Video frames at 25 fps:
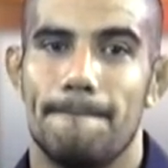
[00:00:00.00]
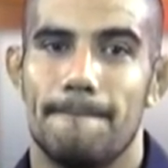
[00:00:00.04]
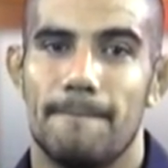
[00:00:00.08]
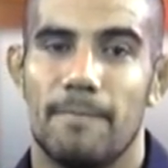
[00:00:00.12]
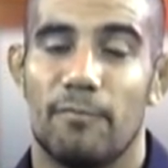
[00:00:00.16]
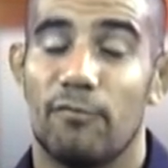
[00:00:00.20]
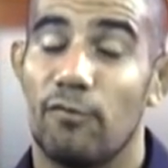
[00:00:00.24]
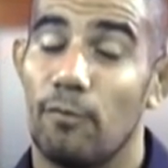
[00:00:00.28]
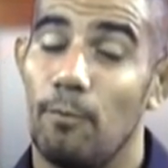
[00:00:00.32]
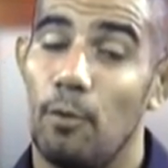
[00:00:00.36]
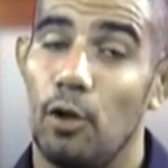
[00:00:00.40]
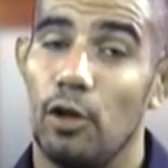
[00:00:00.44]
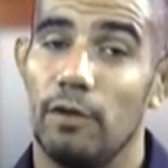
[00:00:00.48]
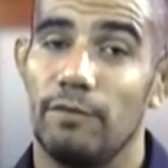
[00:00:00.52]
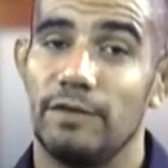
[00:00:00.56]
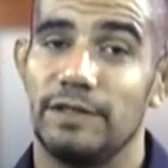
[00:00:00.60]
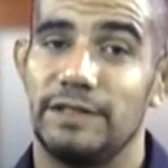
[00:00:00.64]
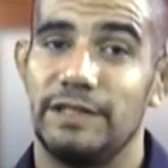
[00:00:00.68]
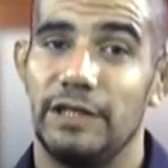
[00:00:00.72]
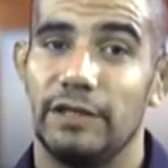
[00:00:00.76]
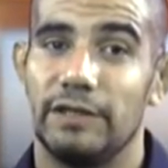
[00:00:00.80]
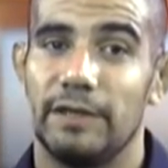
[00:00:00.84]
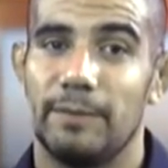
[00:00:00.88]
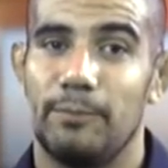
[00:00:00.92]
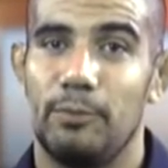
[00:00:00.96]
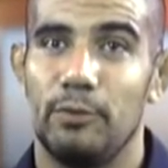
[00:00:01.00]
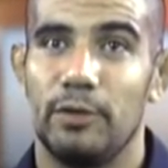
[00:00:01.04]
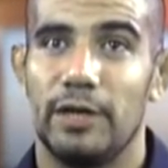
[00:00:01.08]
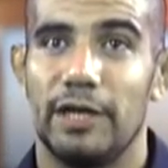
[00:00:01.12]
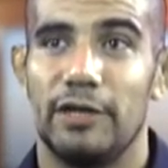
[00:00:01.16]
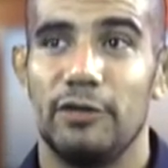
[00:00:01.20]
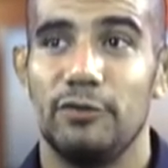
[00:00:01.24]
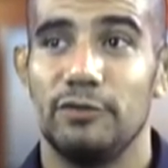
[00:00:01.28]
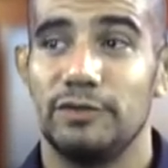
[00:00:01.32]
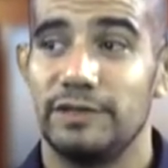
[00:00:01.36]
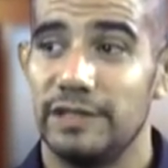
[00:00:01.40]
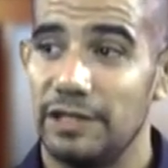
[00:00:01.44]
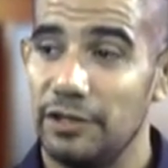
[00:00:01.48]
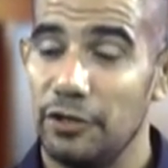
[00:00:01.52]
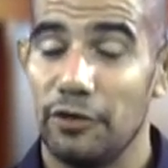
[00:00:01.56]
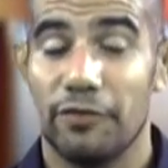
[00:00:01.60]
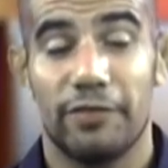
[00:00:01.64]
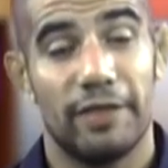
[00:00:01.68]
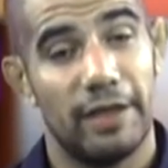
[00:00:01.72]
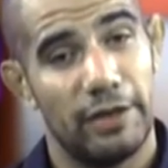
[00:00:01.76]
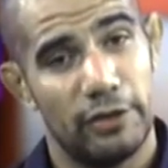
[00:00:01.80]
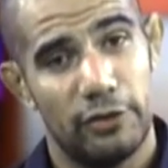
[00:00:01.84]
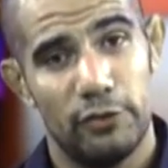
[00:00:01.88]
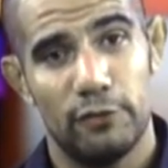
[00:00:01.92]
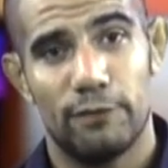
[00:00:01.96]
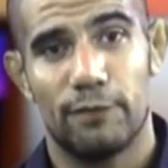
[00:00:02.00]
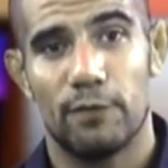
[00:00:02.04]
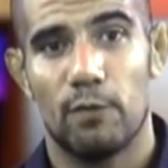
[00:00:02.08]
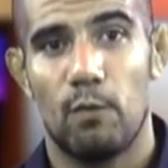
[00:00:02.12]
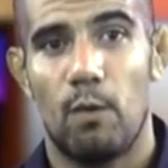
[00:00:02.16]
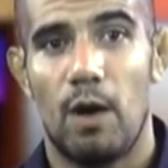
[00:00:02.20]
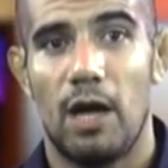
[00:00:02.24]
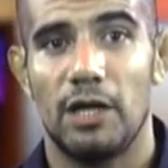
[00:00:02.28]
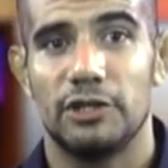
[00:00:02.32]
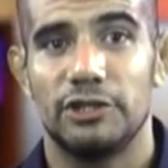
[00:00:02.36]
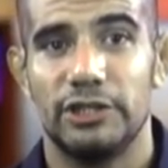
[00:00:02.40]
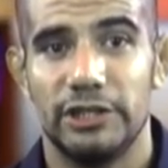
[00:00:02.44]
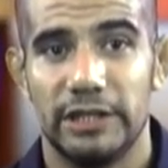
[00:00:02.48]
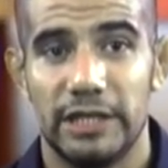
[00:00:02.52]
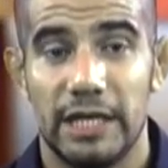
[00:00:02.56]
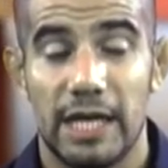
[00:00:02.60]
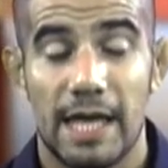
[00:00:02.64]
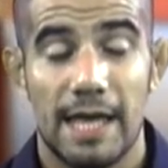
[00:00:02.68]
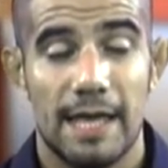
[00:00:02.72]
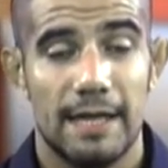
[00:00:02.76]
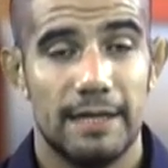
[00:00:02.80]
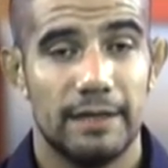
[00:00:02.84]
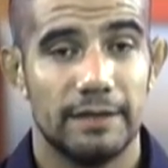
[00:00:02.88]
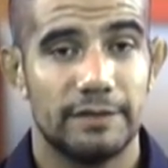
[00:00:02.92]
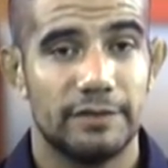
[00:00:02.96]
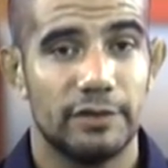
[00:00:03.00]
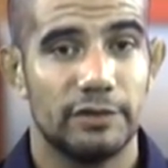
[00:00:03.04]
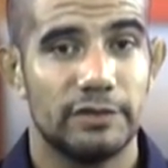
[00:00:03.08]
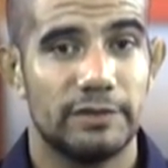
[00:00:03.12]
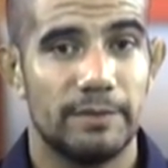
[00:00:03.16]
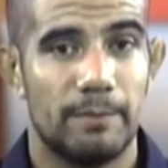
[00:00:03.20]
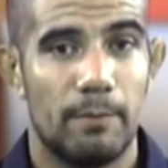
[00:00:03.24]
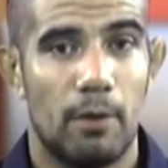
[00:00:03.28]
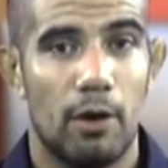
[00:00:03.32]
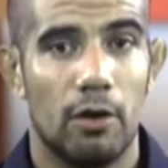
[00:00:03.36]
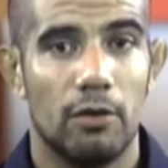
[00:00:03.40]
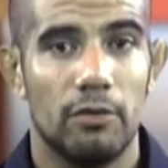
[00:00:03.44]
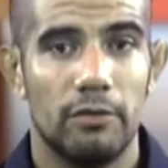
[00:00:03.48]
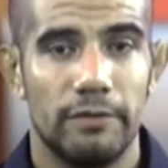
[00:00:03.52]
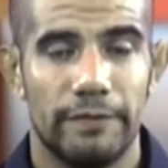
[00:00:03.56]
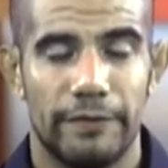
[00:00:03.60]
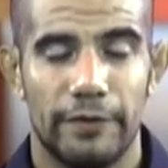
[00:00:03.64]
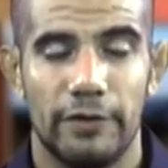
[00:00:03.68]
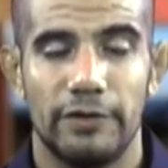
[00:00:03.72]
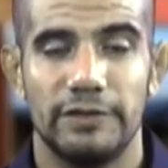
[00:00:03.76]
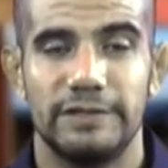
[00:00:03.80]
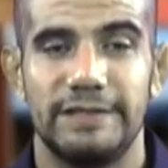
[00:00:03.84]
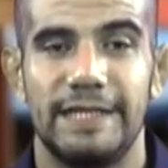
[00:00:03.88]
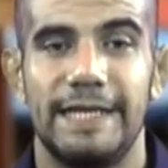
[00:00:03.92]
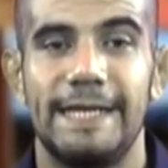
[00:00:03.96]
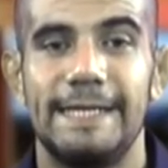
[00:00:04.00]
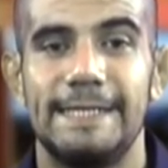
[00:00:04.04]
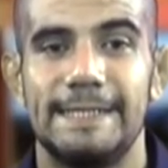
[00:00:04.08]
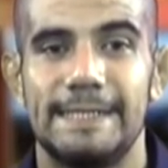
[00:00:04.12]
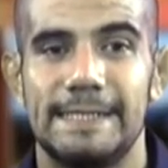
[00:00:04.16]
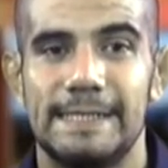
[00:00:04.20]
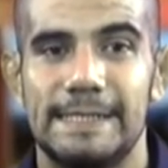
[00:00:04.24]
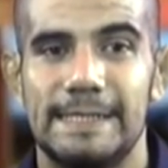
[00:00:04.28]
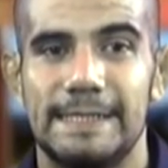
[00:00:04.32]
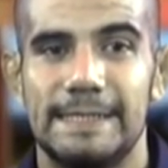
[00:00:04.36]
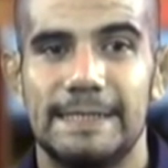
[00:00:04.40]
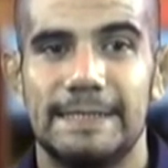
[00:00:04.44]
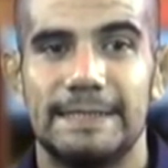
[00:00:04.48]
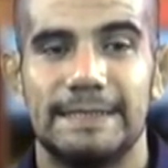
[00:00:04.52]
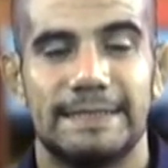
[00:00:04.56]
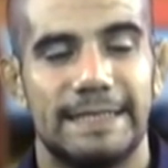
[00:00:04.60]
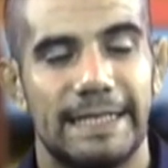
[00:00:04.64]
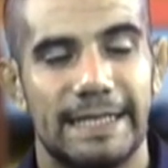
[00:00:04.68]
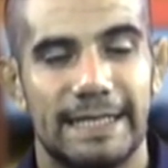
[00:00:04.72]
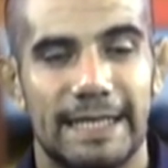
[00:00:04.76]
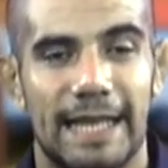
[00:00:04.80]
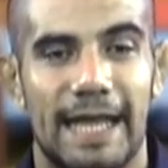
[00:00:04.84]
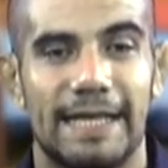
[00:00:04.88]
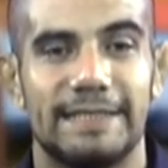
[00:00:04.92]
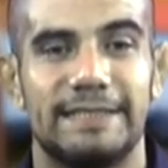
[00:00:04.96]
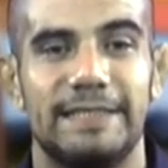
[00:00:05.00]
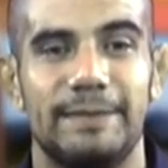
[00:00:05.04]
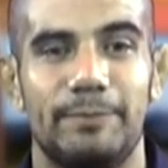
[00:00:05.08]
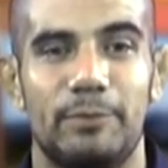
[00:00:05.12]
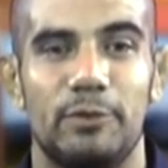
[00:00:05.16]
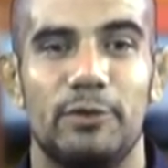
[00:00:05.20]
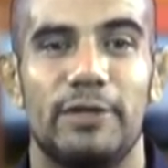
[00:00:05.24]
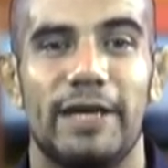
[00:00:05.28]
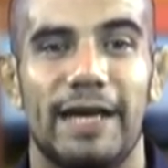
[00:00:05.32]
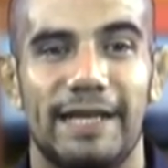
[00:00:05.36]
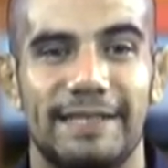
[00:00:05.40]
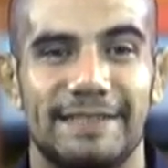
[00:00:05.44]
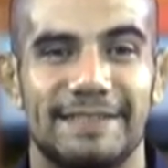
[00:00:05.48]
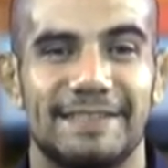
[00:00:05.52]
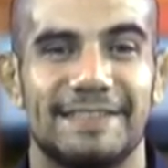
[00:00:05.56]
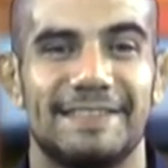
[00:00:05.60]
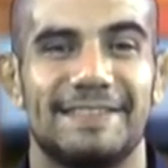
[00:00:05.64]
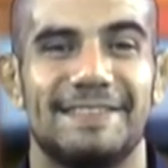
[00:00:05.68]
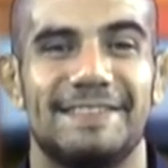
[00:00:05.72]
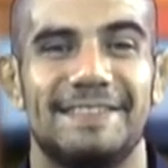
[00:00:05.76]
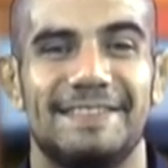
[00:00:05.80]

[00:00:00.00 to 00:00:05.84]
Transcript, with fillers: From all of us here at the Phuket News Center, thank you for watching. And until tomorrow, Thursday, stay classy, Phuket.